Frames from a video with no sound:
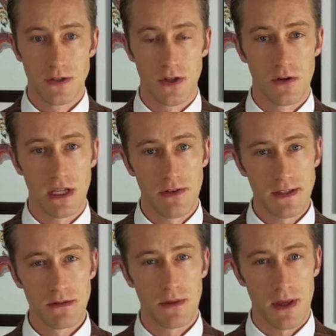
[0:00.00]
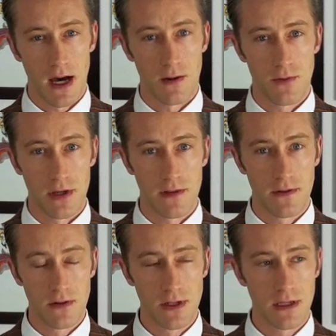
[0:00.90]
So give that some thought if
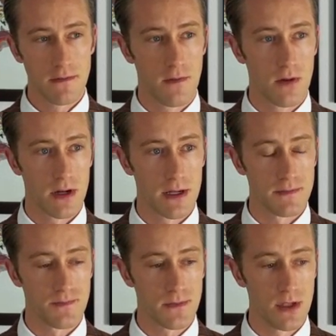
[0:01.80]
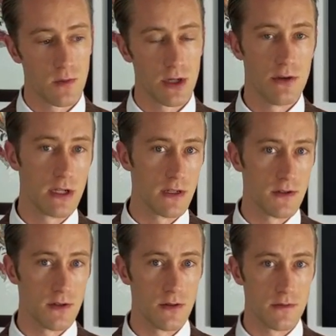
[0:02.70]
you're looking for, you know, what are you going to
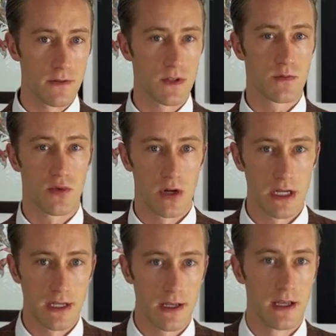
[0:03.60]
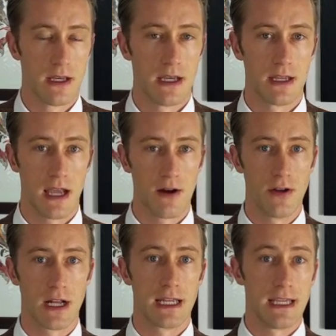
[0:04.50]
do for spring and how are
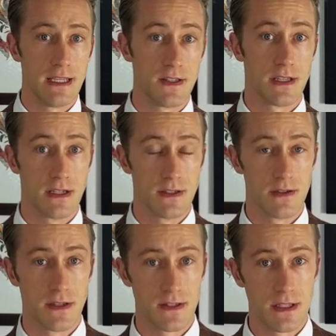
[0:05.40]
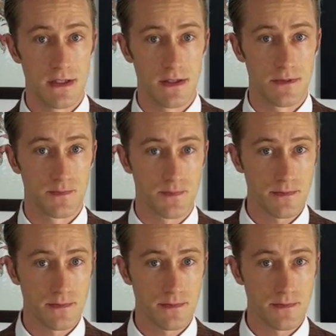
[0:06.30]
you kind of easing into the season.